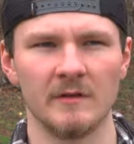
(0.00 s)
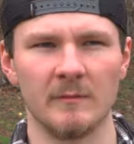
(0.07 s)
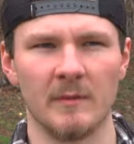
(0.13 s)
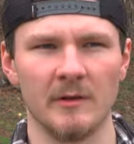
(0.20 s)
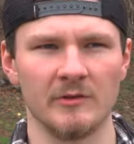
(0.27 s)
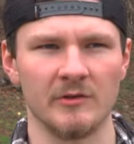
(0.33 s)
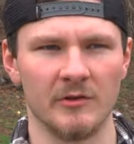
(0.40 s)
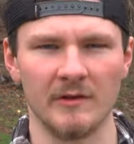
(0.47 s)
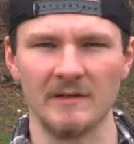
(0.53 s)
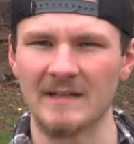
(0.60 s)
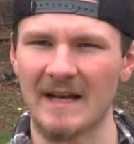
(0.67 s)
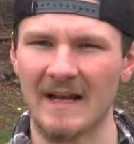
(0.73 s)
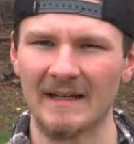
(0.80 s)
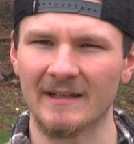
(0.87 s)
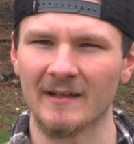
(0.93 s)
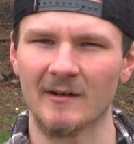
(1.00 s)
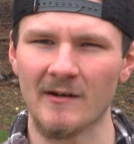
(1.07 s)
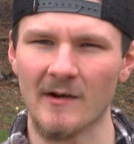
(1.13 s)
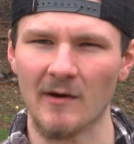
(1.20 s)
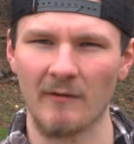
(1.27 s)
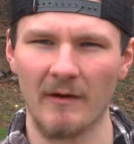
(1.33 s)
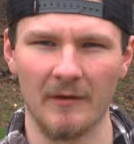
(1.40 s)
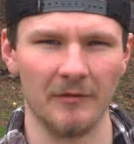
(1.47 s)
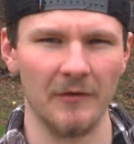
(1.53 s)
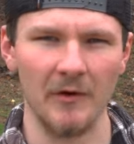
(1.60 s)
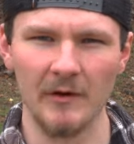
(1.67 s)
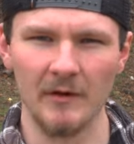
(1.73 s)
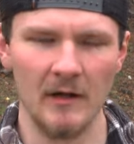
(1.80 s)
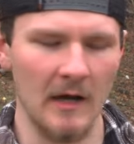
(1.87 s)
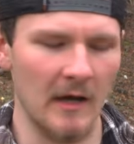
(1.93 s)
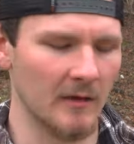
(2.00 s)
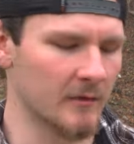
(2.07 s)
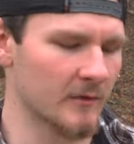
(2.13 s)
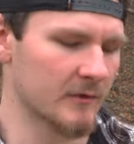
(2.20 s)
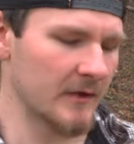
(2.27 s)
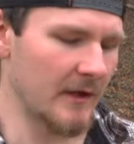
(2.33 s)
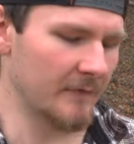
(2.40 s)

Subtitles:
the bow strings that I get are around $30